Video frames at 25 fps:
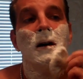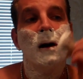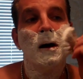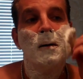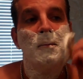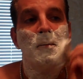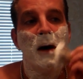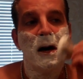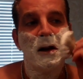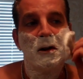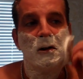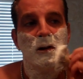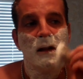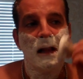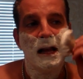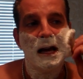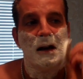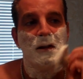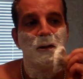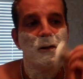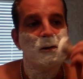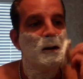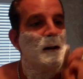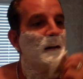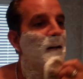a better
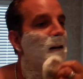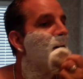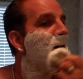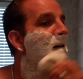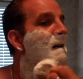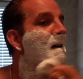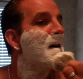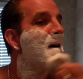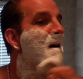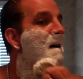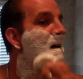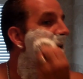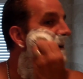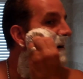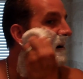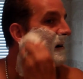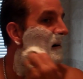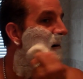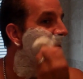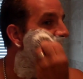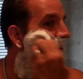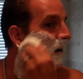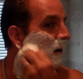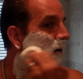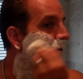lathering
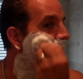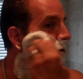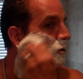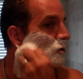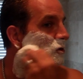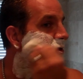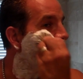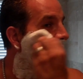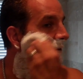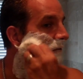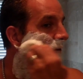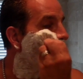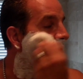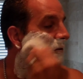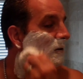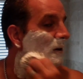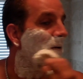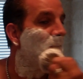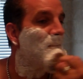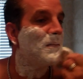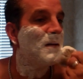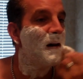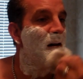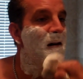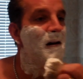of your shaving
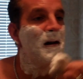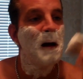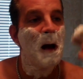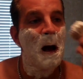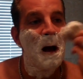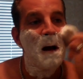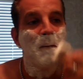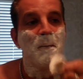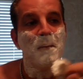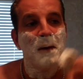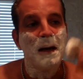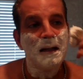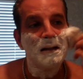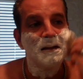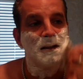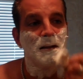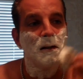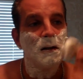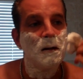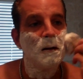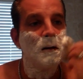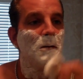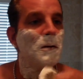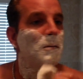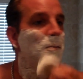cream. Paint it
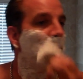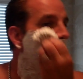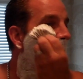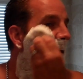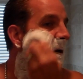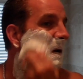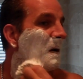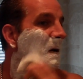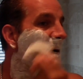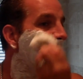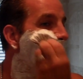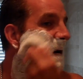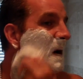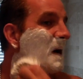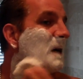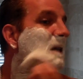a little bit,